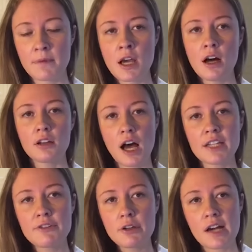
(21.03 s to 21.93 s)
And a
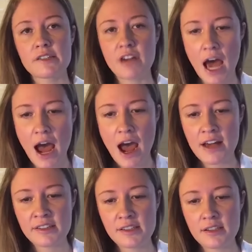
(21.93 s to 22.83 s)
lot of you guys have
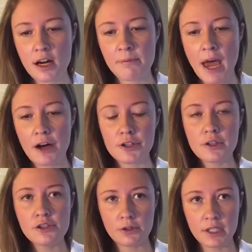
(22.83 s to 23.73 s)
asked how
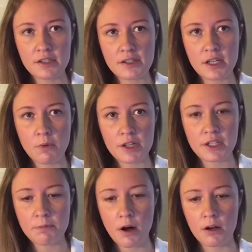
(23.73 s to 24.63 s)
you can donate to
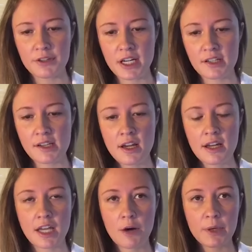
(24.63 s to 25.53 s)
TYT Politics
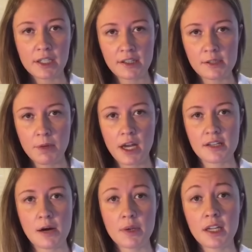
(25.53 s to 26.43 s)
and how we can
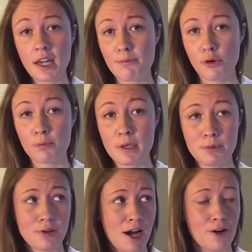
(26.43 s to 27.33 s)
expand, how we can get more
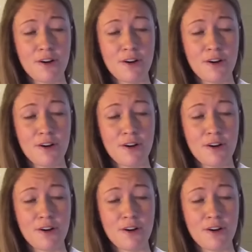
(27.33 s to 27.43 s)
people,